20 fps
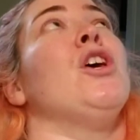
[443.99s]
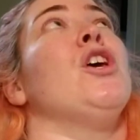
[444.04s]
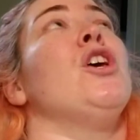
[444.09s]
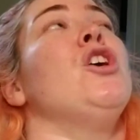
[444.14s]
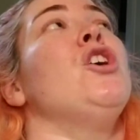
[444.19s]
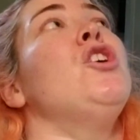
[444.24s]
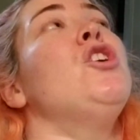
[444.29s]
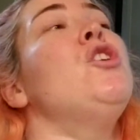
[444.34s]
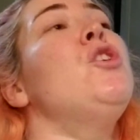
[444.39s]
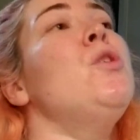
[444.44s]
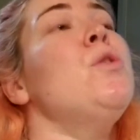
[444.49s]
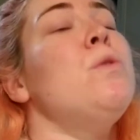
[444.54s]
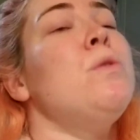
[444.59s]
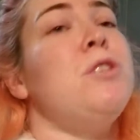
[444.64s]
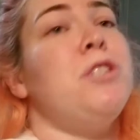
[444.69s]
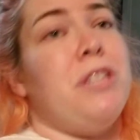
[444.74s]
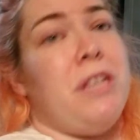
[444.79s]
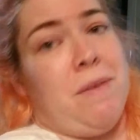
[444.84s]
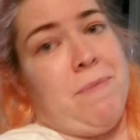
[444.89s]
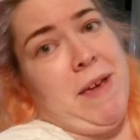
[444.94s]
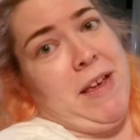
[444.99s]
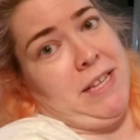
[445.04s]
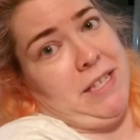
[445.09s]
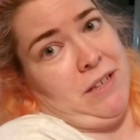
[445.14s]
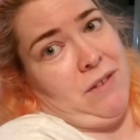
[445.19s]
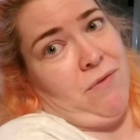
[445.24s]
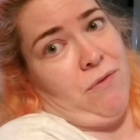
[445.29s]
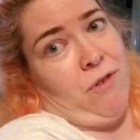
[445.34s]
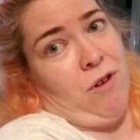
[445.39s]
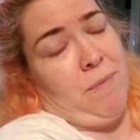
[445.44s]
hugely
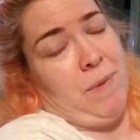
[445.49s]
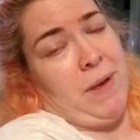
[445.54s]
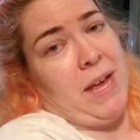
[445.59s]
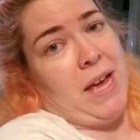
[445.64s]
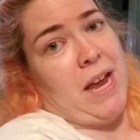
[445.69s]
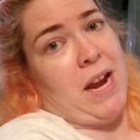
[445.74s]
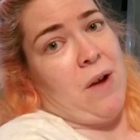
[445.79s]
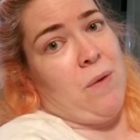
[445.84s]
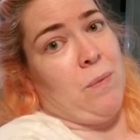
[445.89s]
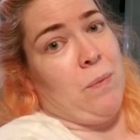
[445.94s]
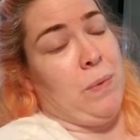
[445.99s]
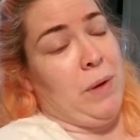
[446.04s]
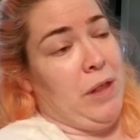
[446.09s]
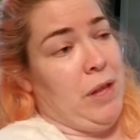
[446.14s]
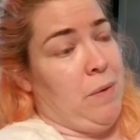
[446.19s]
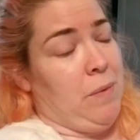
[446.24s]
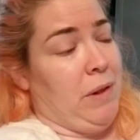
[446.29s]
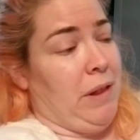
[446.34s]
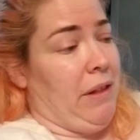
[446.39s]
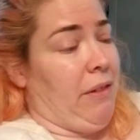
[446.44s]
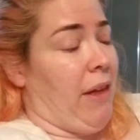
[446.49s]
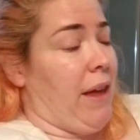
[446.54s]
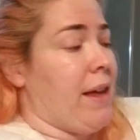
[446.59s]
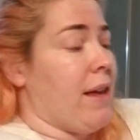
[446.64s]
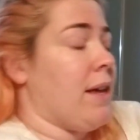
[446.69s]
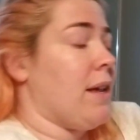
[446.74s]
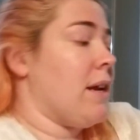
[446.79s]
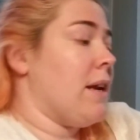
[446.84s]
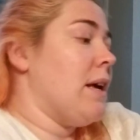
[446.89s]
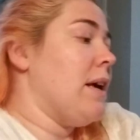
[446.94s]
amazing for me, and I really, really like
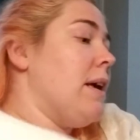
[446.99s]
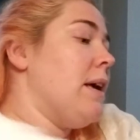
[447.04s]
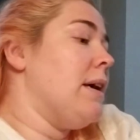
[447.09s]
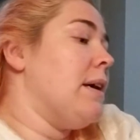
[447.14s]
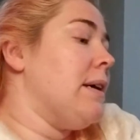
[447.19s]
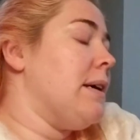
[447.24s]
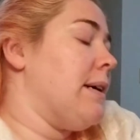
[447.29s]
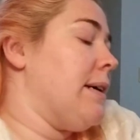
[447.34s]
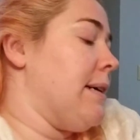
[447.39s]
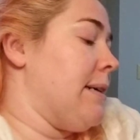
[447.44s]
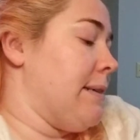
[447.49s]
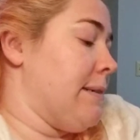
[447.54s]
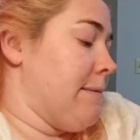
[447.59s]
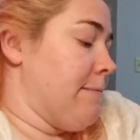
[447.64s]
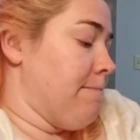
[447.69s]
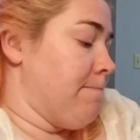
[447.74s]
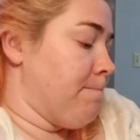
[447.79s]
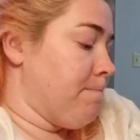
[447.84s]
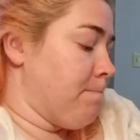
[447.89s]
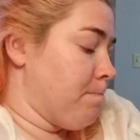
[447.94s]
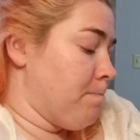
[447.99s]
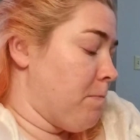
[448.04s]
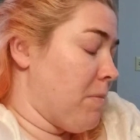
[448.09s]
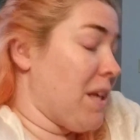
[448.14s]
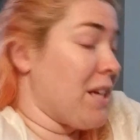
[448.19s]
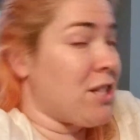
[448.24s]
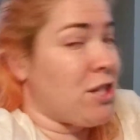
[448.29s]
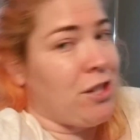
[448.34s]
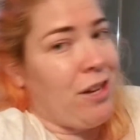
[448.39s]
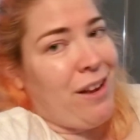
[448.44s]
it.
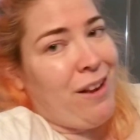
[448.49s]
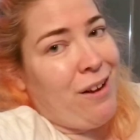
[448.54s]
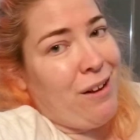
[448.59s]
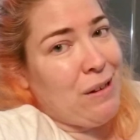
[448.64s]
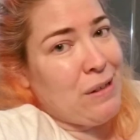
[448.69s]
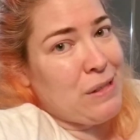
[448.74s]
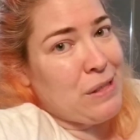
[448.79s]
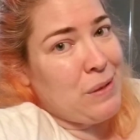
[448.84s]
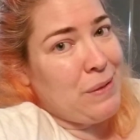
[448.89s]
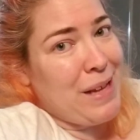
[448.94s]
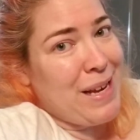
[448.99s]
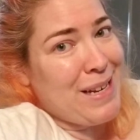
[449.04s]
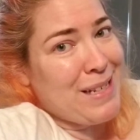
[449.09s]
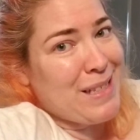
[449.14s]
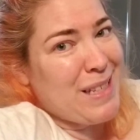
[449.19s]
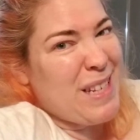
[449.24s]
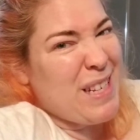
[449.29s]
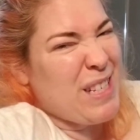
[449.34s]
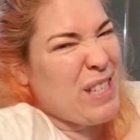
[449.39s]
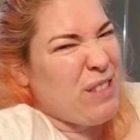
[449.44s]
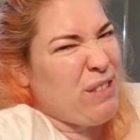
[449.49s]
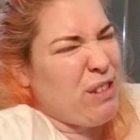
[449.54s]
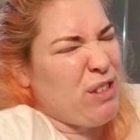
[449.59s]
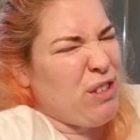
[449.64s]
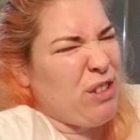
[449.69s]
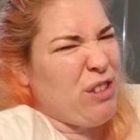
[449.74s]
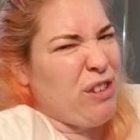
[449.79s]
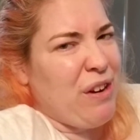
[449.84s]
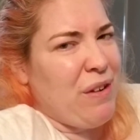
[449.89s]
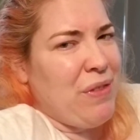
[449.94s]
Shalea also likes it, so I
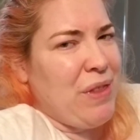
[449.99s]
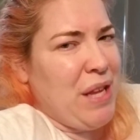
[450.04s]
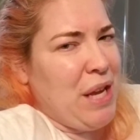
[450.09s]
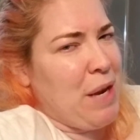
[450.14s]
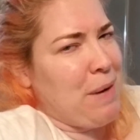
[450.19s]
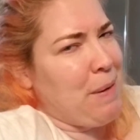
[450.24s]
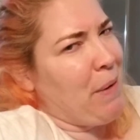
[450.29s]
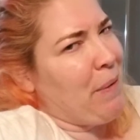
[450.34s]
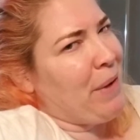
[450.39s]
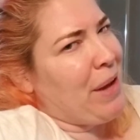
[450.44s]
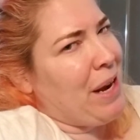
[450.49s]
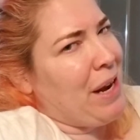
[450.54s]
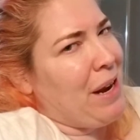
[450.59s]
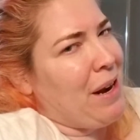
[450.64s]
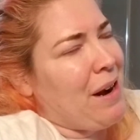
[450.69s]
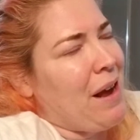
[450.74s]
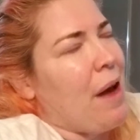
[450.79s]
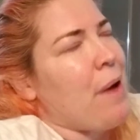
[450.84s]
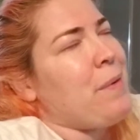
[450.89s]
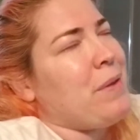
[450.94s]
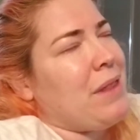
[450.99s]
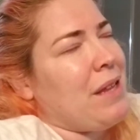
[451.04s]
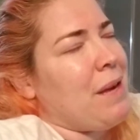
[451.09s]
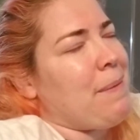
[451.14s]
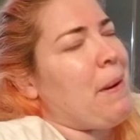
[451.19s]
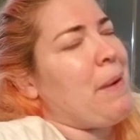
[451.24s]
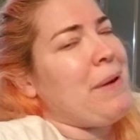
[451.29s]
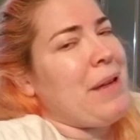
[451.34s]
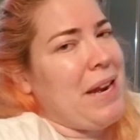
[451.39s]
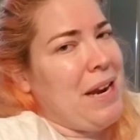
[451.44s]
told her I would think about getting
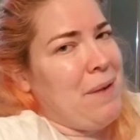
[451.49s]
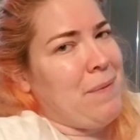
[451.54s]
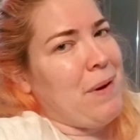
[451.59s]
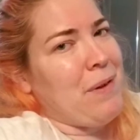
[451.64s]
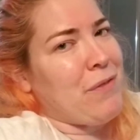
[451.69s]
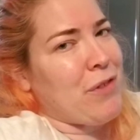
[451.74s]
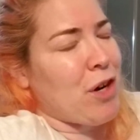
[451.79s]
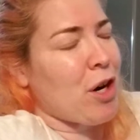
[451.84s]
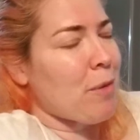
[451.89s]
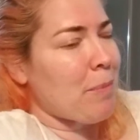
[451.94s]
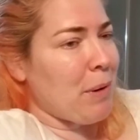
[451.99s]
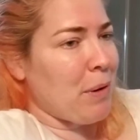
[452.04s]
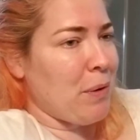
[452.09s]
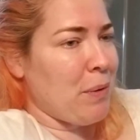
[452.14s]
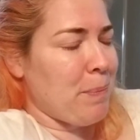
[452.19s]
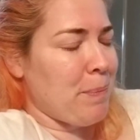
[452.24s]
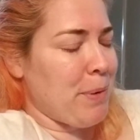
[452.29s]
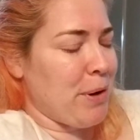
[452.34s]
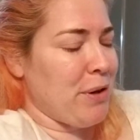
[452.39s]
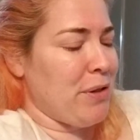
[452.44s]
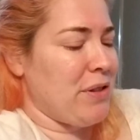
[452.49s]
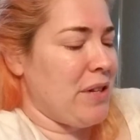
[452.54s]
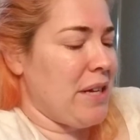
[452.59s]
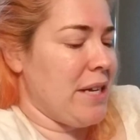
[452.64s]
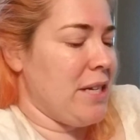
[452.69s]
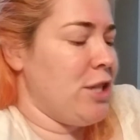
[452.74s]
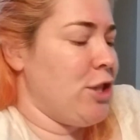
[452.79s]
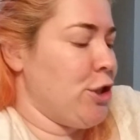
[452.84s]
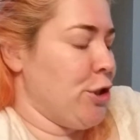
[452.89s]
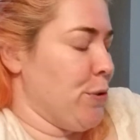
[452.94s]
one for her birthday
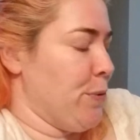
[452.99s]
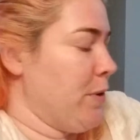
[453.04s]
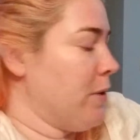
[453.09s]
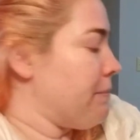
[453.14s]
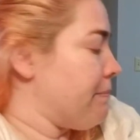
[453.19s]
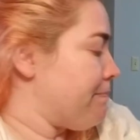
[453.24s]
in June.